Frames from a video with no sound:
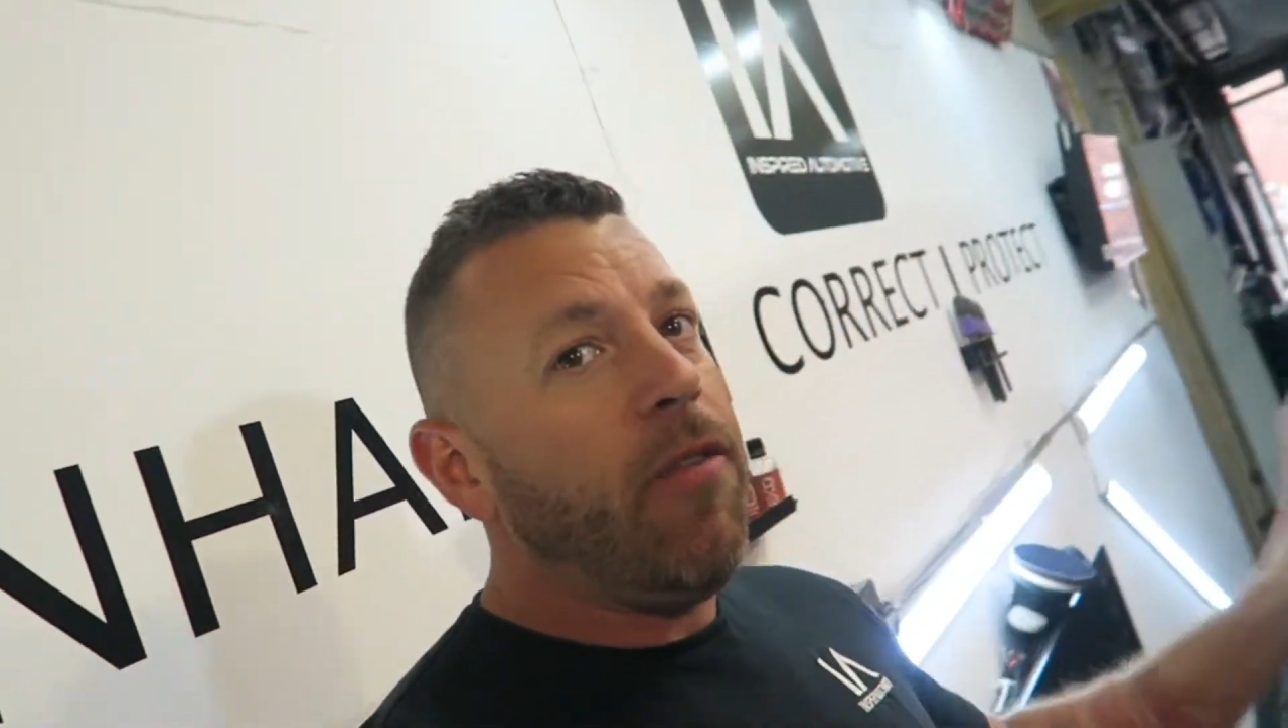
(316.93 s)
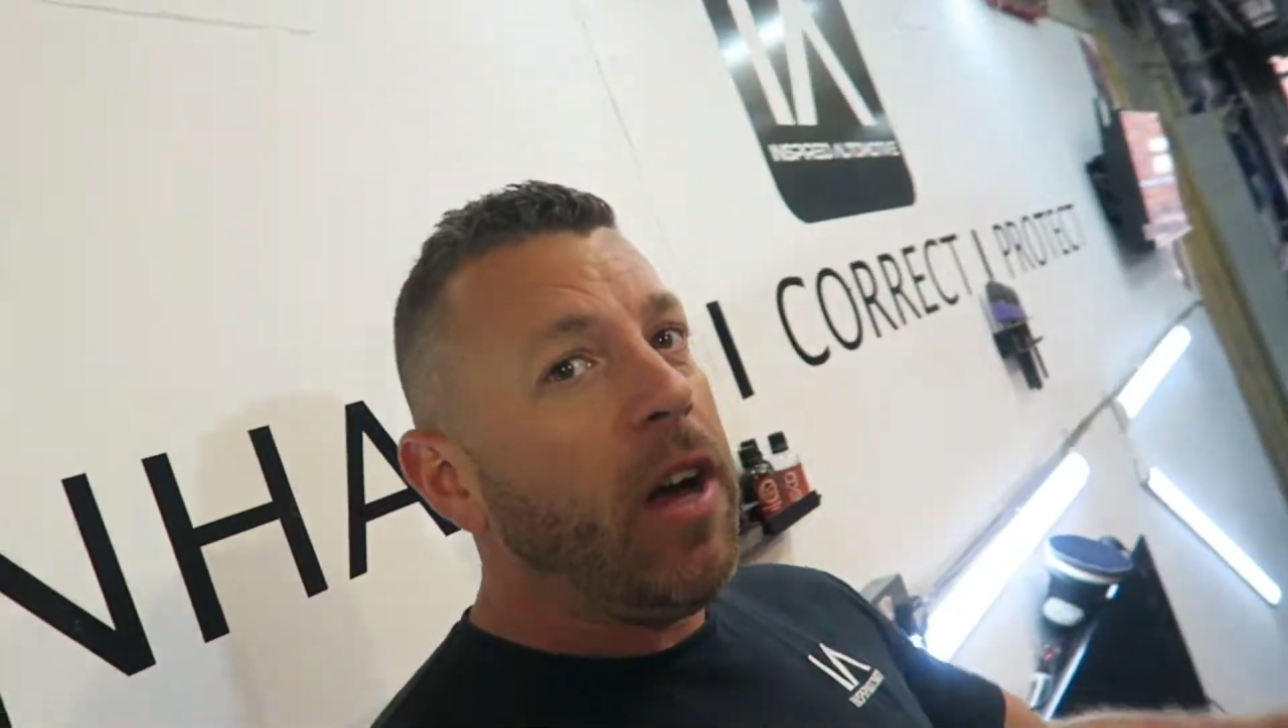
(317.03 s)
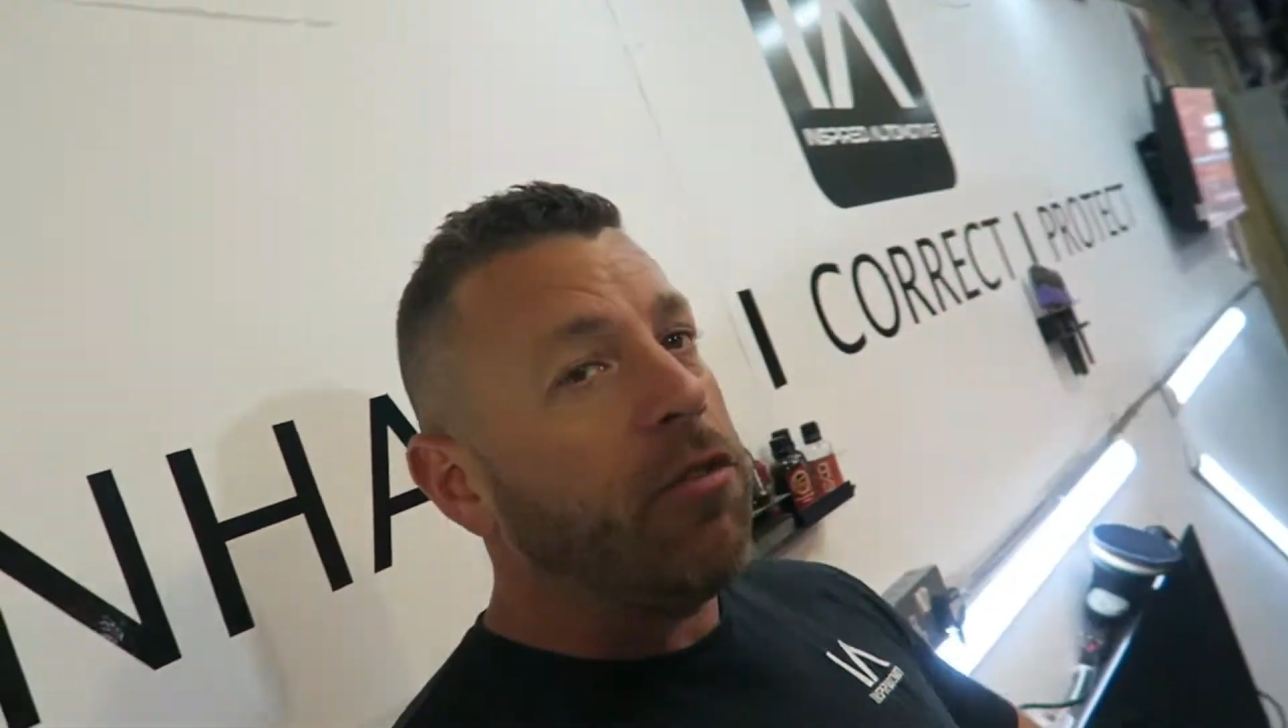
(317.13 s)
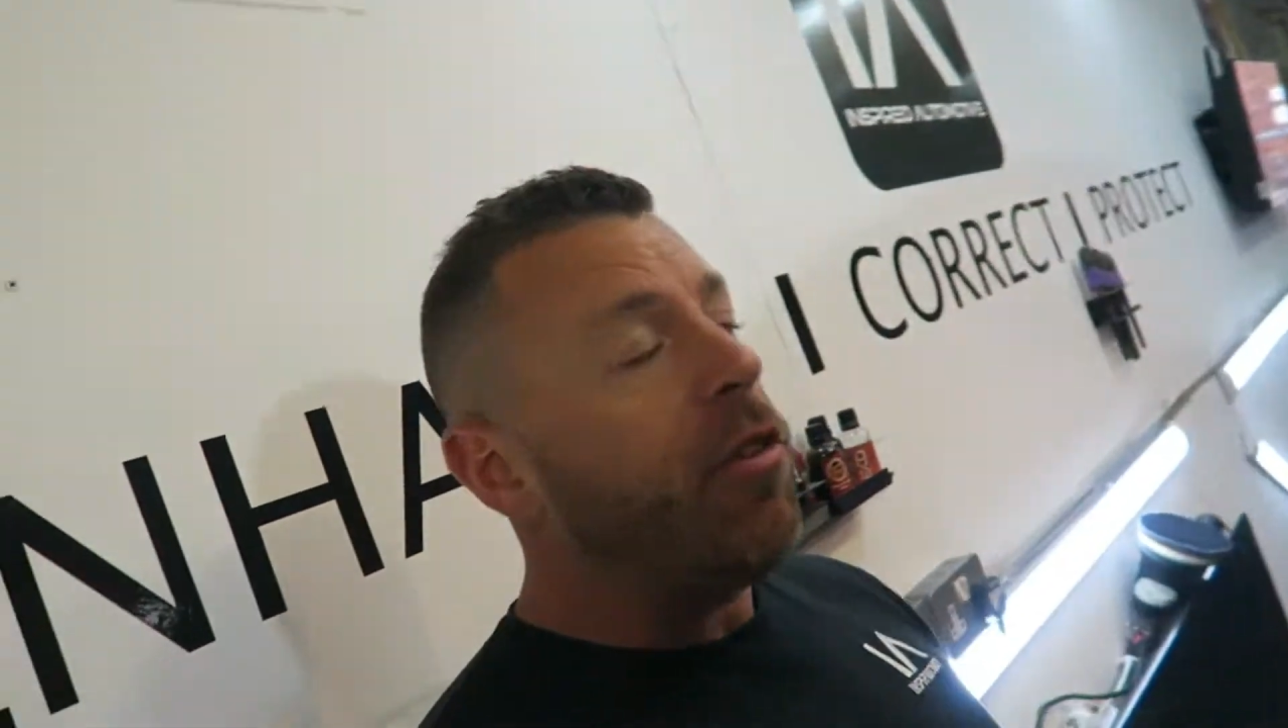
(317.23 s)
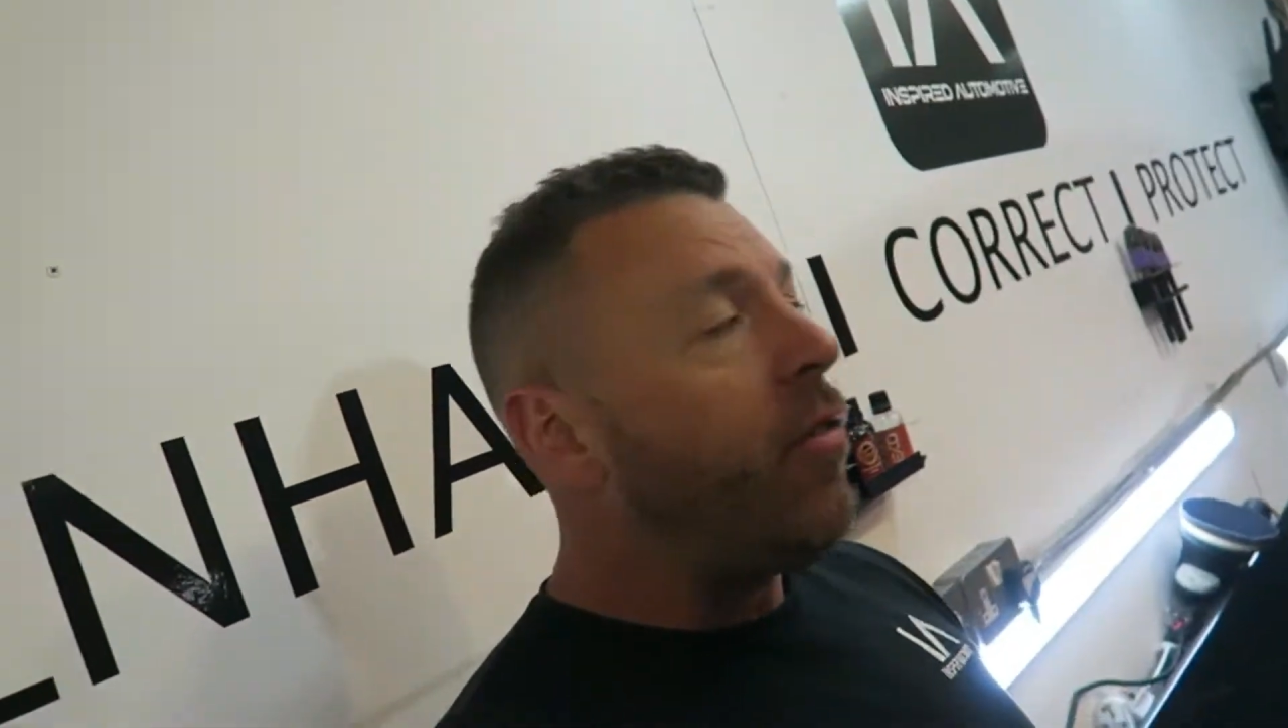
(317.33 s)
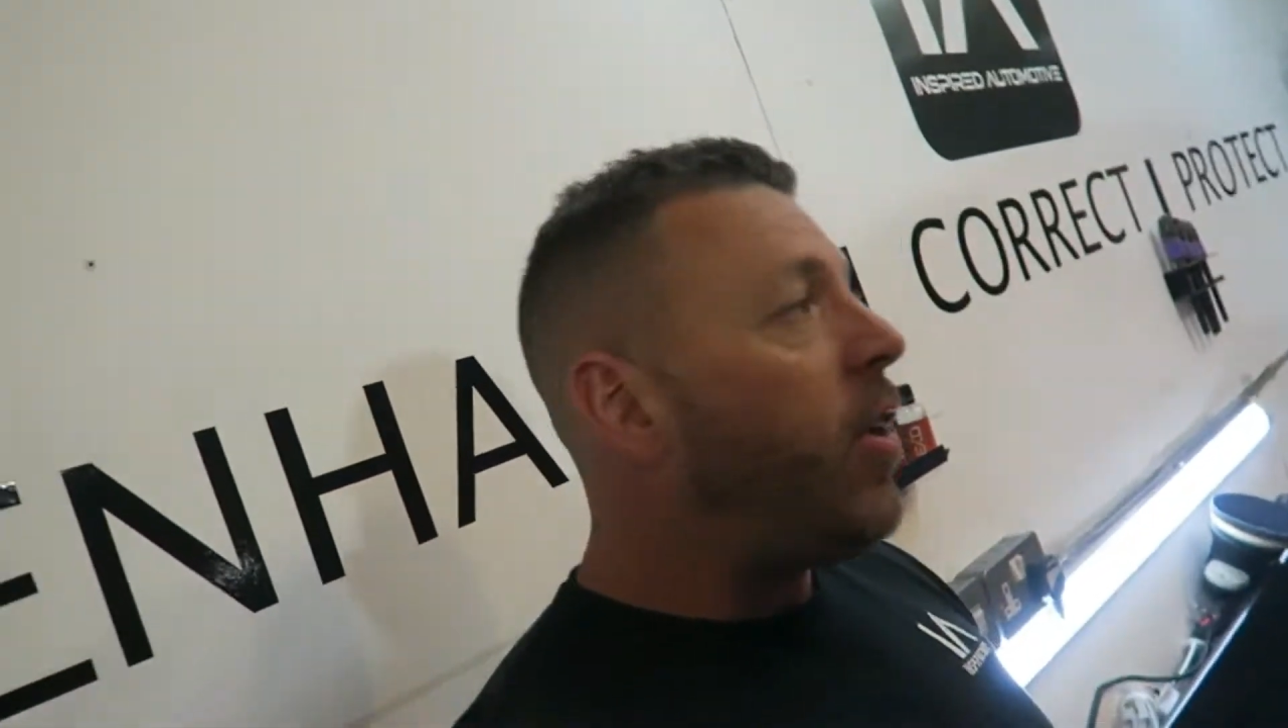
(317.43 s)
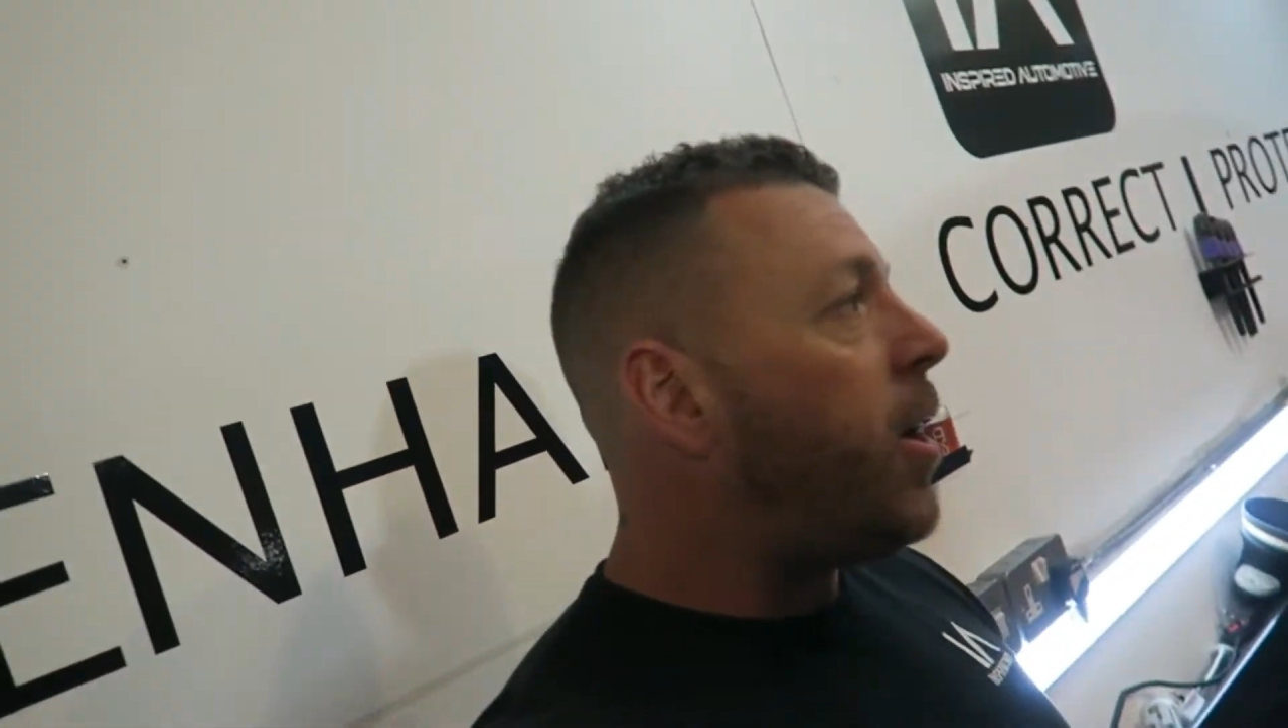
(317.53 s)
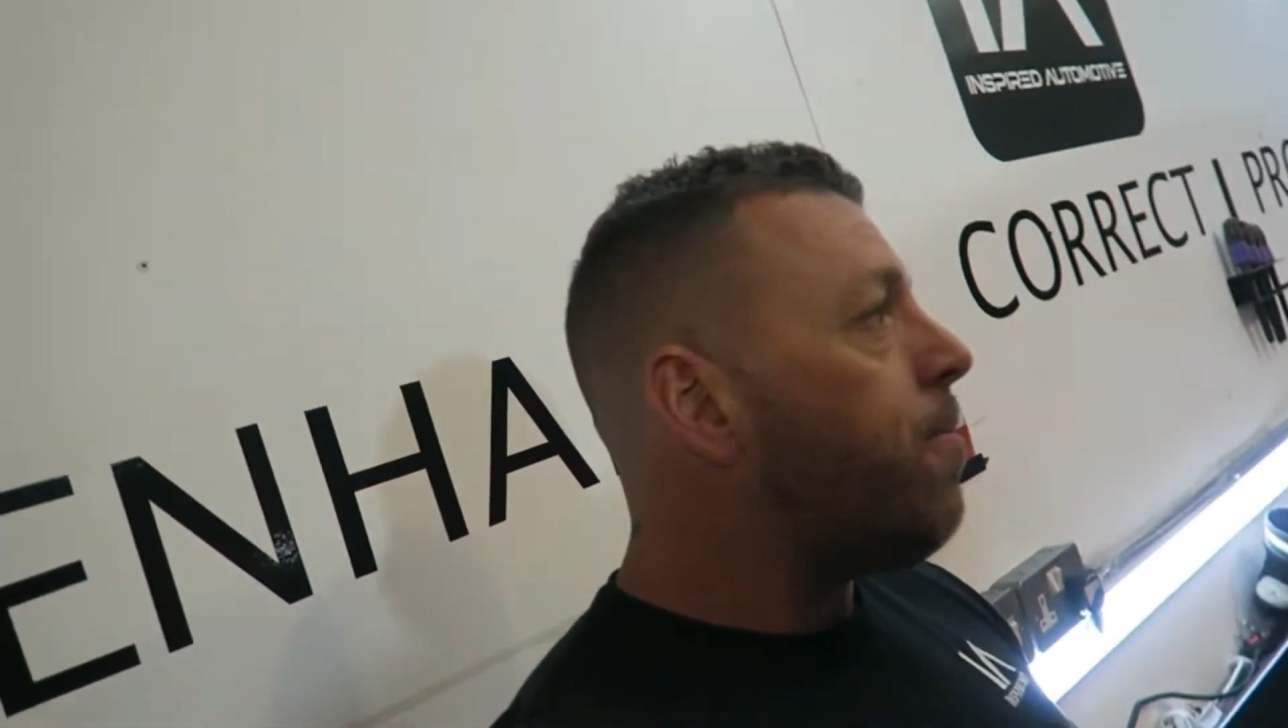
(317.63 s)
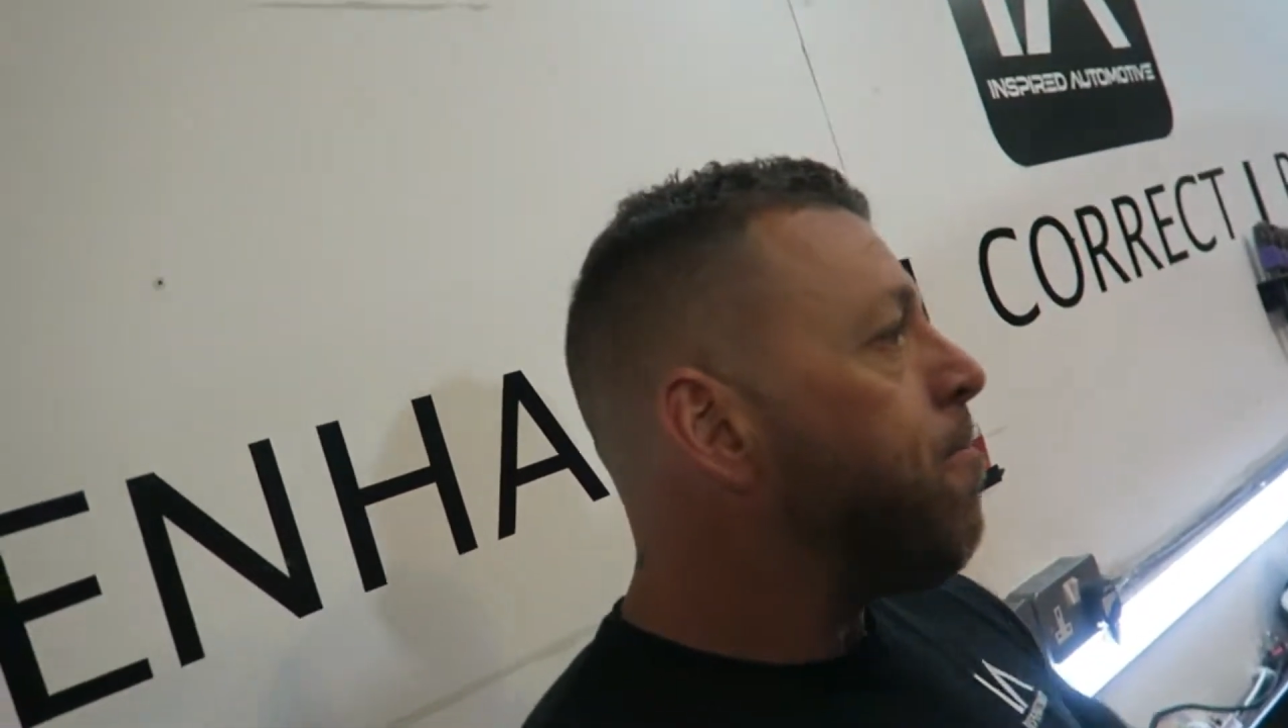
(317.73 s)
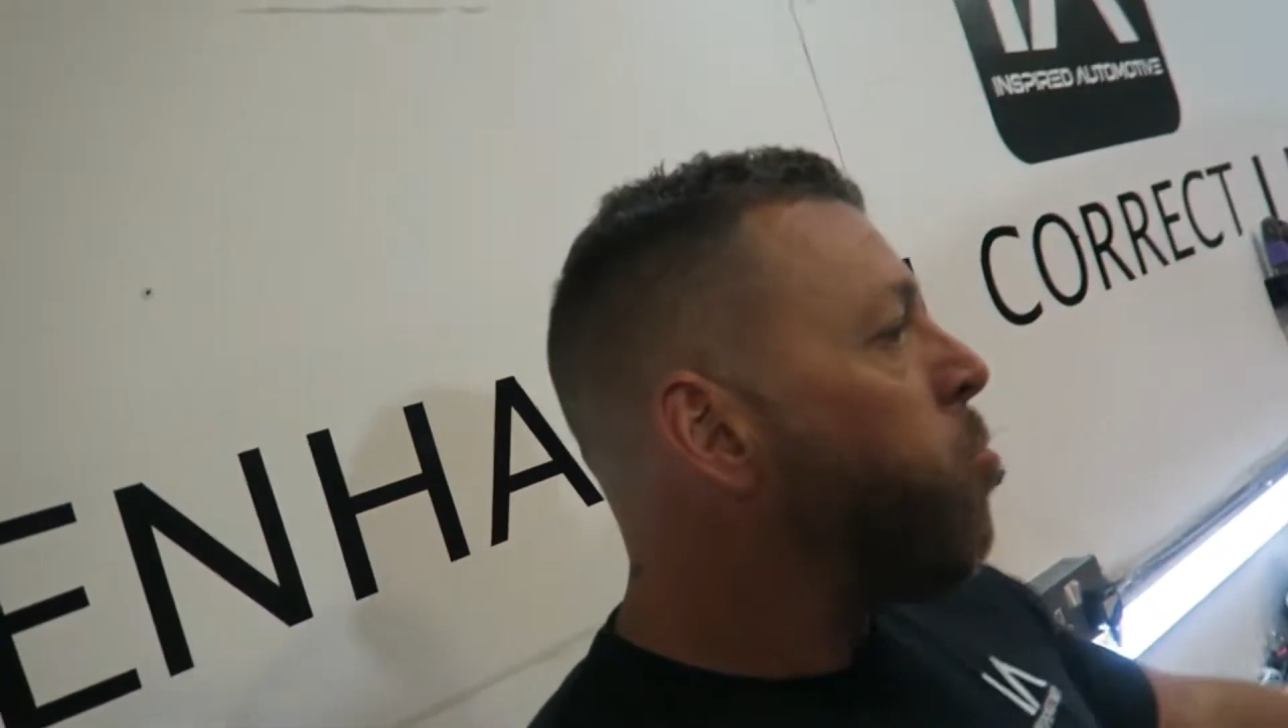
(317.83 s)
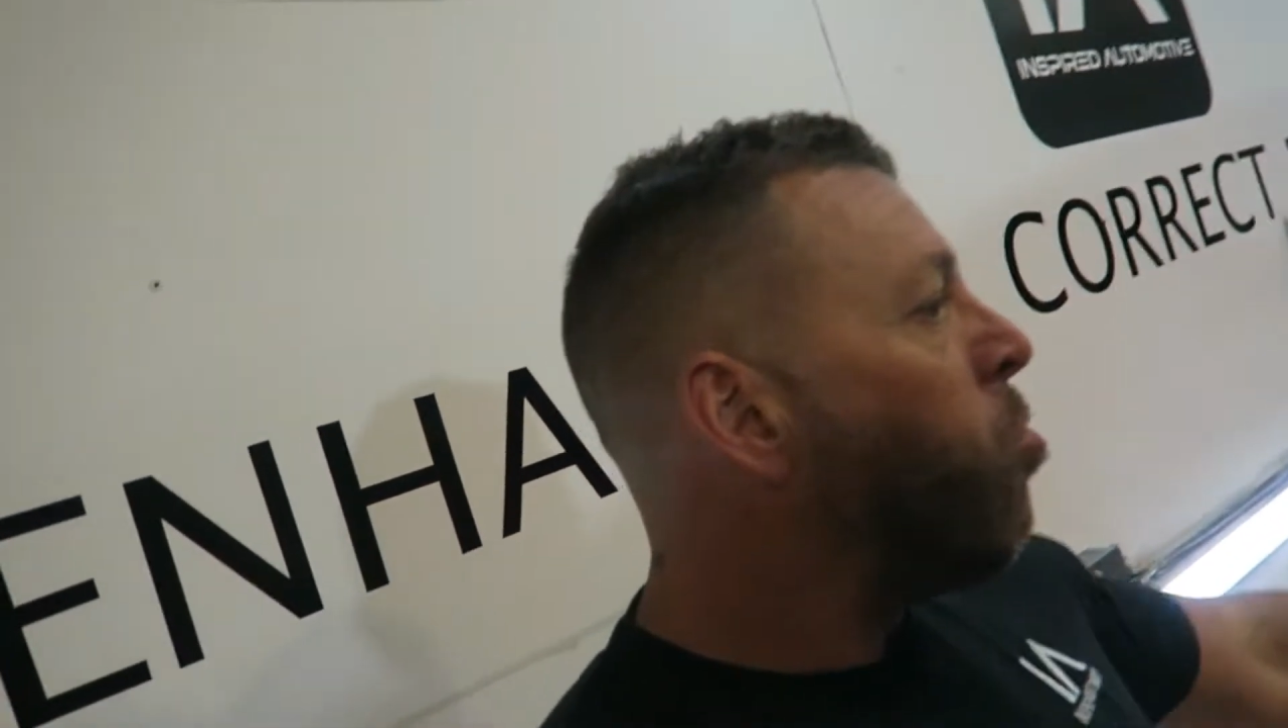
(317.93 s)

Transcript: factory fit.